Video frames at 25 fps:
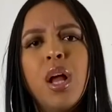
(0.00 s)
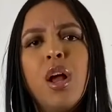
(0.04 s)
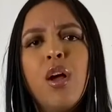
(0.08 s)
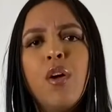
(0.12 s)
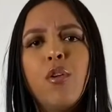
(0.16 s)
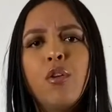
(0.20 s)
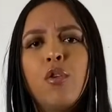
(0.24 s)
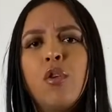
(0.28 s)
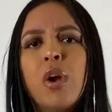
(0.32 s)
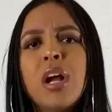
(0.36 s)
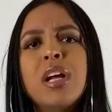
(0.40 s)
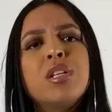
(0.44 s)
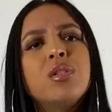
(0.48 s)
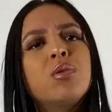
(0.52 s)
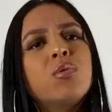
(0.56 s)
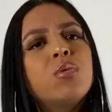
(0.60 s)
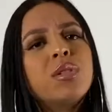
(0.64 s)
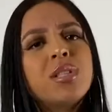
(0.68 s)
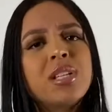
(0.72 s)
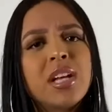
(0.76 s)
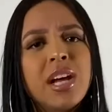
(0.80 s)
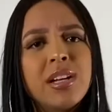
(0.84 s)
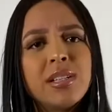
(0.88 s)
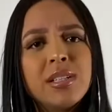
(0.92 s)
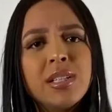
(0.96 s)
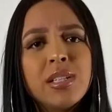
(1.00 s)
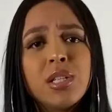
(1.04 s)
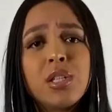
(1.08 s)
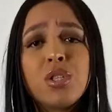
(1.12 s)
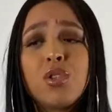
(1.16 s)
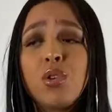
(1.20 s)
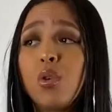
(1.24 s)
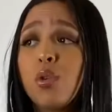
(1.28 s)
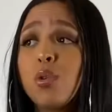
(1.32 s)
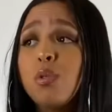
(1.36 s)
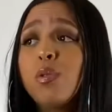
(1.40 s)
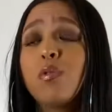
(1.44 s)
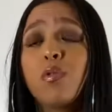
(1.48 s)
Grade school sizes
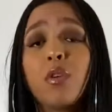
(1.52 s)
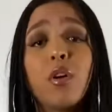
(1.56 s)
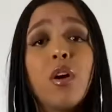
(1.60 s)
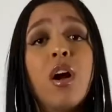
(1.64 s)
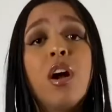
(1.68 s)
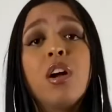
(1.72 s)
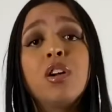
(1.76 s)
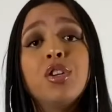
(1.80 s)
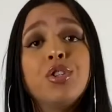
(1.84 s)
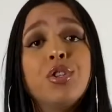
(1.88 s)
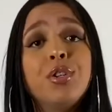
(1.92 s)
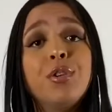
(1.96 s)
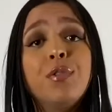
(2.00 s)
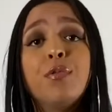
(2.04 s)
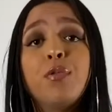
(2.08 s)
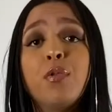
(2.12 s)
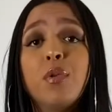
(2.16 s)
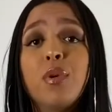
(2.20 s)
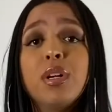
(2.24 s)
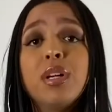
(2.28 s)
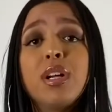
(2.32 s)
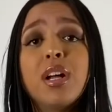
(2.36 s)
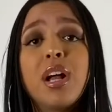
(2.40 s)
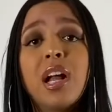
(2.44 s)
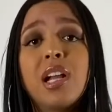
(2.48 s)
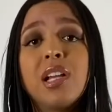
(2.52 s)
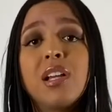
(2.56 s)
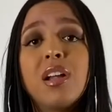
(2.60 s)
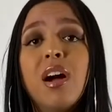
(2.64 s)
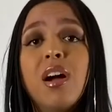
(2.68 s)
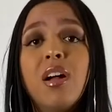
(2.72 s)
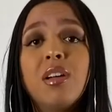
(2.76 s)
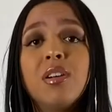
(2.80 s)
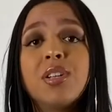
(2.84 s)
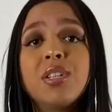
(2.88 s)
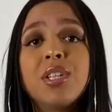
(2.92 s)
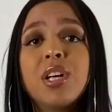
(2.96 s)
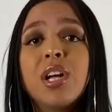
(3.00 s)
sold for
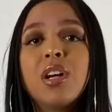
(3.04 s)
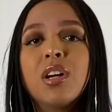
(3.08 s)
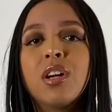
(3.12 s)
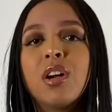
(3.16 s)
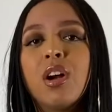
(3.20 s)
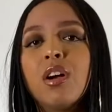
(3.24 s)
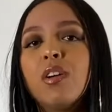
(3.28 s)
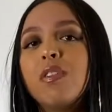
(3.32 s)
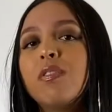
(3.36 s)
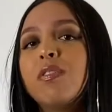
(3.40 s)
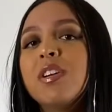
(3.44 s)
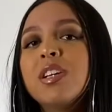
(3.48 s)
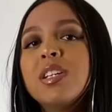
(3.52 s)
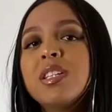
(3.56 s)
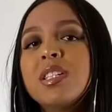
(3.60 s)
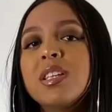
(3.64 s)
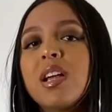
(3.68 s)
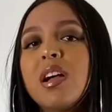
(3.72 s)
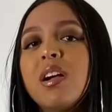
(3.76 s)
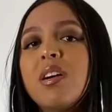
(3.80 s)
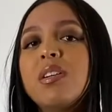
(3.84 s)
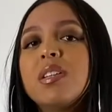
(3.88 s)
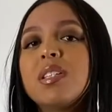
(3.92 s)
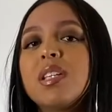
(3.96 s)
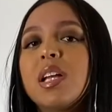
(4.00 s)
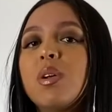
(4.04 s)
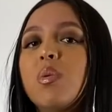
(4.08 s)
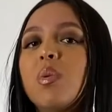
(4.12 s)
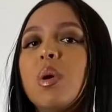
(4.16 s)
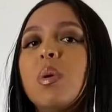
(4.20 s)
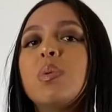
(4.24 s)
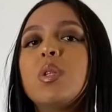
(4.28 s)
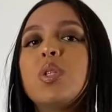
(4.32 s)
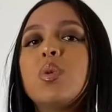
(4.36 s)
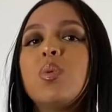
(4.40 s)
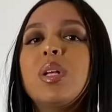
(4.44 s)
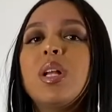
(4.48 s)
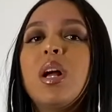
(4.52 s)
$149. Current resale is anywhere
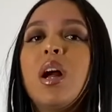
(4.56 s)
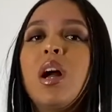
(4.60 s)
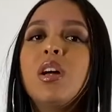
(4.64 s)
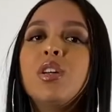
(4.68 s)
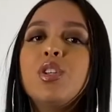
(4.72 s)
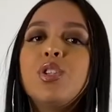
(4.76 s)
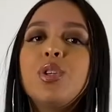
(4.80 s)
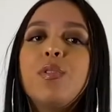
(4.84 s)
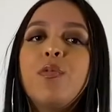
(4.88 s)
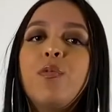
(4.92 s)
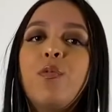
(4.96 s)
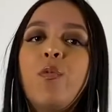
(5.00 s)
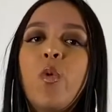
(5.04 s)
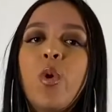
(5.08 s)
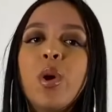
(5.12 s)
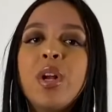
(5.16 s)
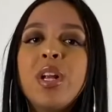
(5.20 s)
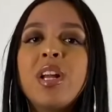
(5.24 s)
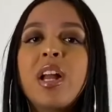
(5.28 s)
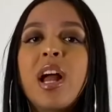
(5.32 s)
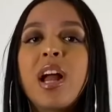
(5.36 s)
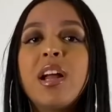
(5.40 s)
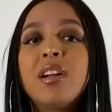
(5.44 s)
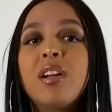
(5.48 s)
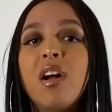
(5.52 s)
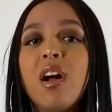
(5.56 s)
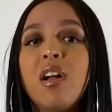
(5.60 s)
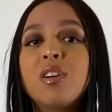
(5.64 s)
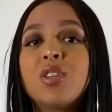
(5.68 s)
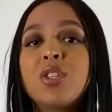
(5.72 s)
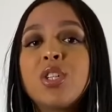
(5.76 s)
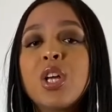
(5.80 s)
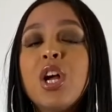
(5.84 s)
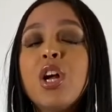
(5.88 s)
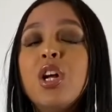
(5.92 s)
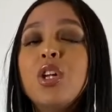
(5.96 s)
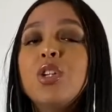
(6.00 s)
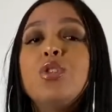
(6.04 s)
between $149
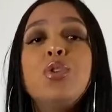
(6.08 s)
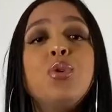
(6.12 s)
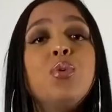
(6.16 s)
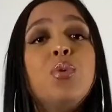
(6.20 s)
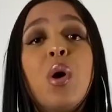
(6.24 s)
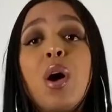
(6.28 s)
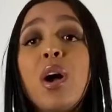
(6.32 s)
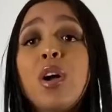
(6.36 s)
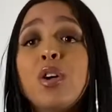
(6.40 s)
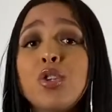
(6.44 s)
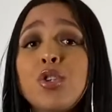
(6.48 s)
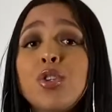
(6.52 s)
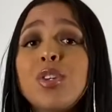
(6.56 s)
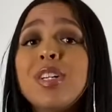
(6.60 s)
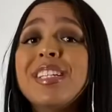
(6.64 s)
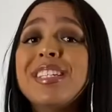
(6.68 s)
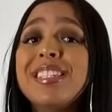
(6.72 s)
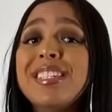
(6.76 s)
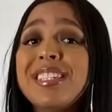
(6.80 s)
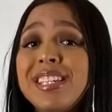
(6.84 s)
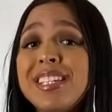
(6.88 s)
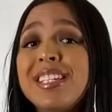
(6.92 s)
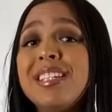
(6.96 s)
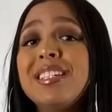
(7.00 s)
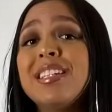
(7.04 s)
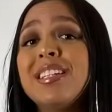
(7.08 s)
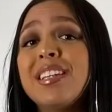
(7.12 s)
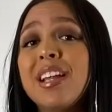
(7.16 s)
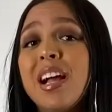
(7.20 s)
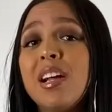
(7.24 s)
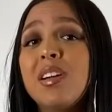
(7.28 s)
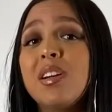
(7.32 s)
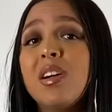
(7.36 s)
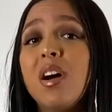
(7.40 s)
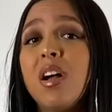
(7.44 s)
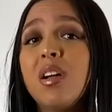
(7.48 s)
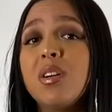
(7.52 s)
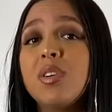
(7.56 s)
to
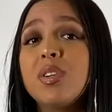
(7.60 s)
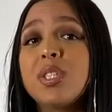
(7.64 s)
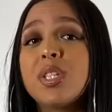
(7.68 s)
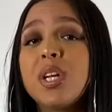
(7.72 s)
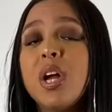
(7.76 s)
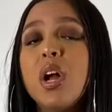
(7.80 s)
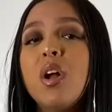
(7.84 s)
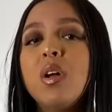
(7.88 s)
$169.